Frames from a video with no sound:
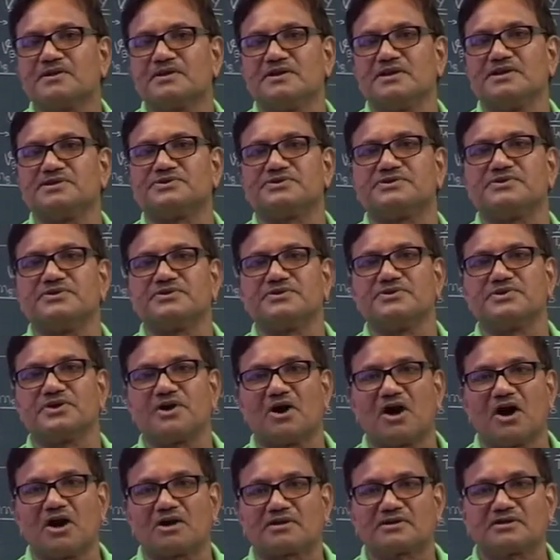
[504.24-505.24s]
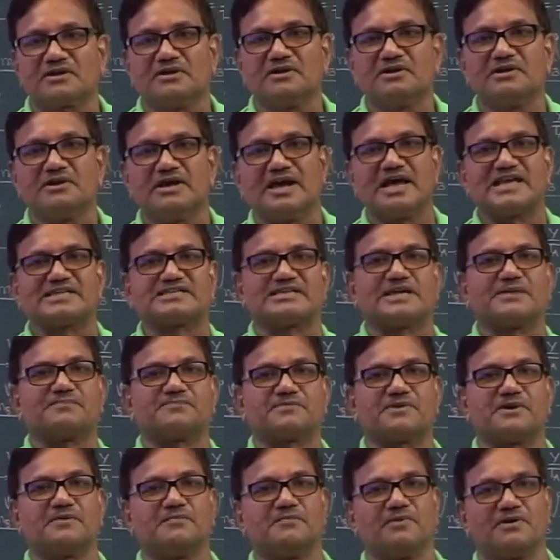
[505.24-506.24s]
is not
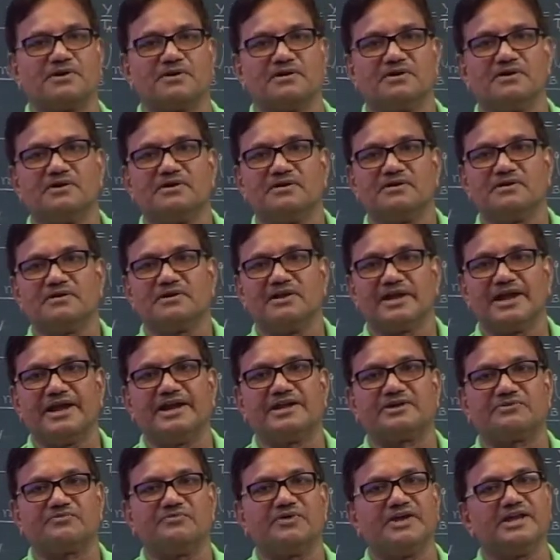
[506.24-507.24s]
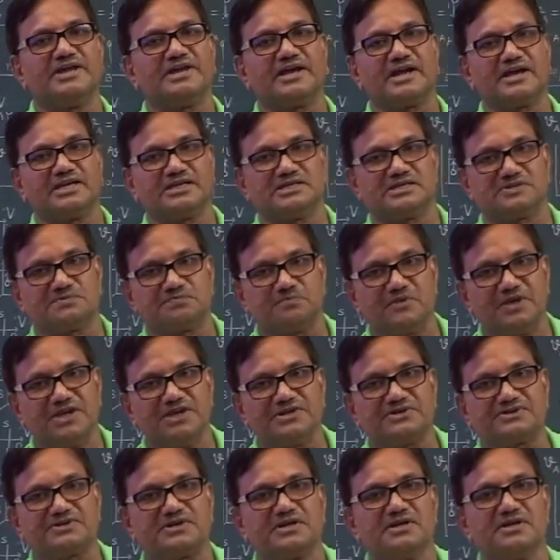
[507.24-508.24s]
acceptable at very high
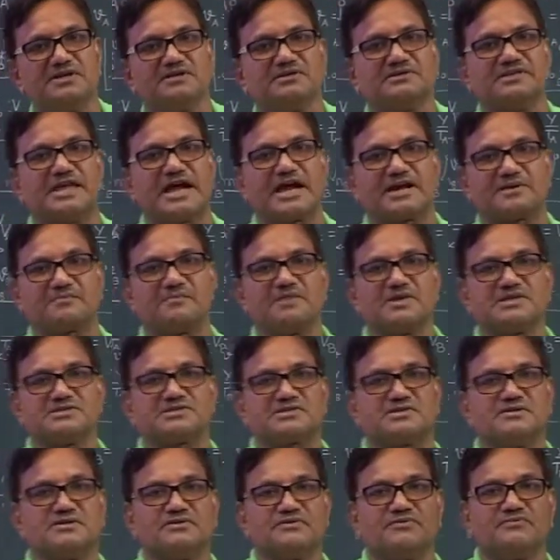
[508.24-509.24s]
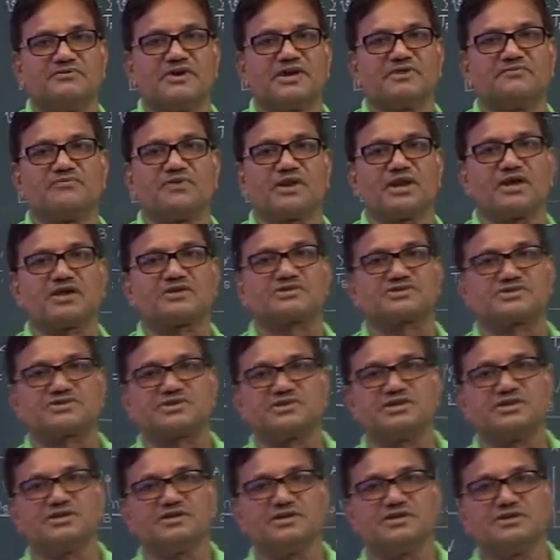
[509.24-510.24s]
speed. That means when
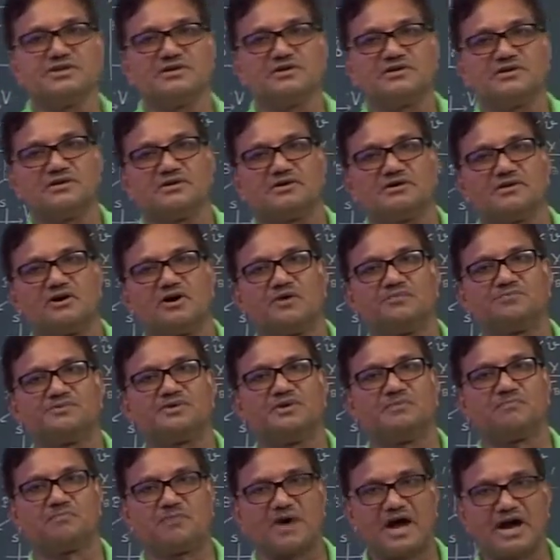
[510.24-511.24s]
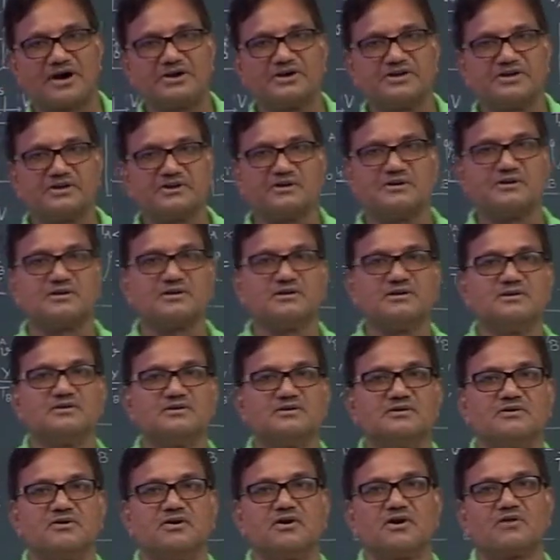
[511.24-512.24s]
velocity of the particle
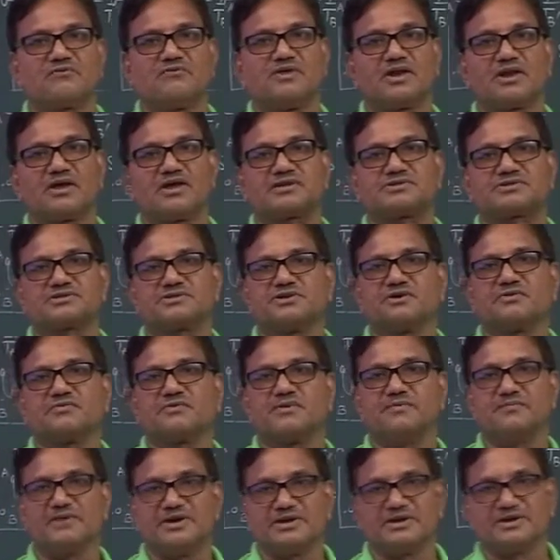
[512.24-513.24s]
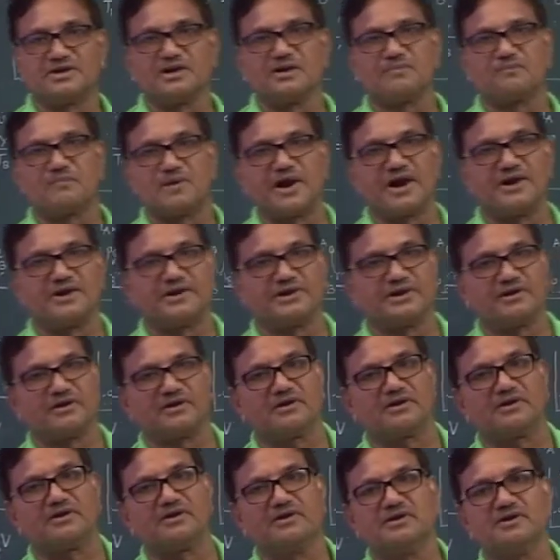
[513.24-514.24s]
or velocity of a material
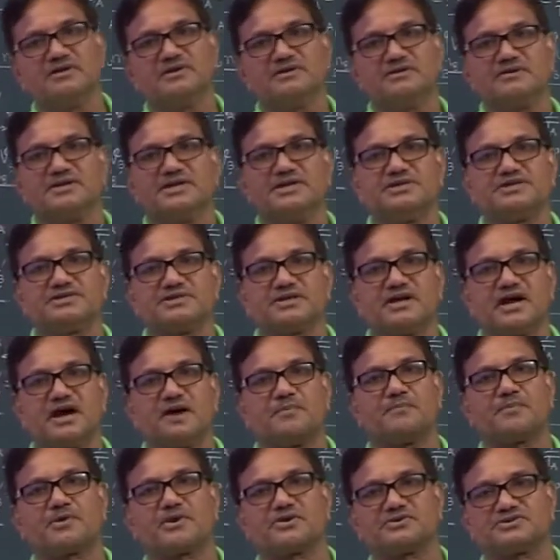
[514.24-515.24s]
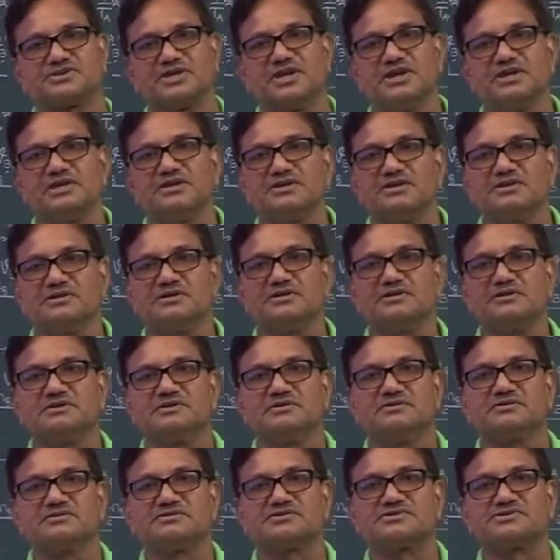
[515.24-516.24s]
particle is approaching
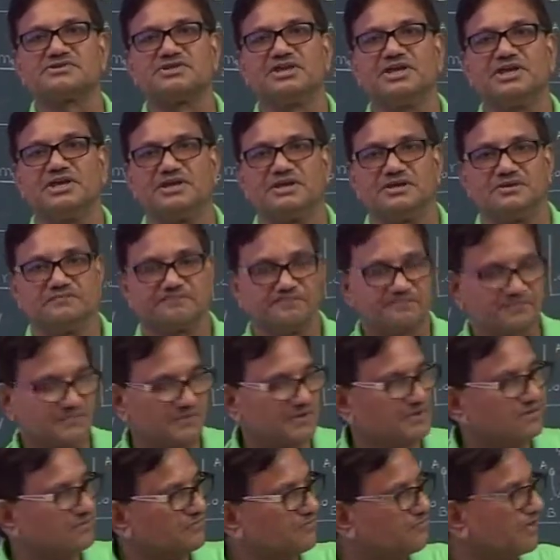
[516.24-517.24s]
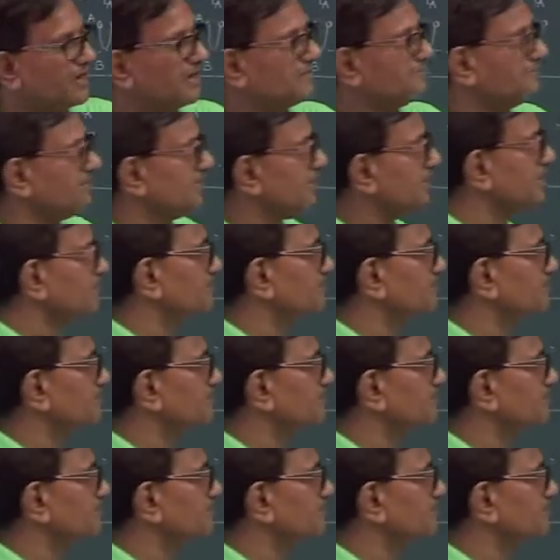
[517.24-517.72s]
c. One very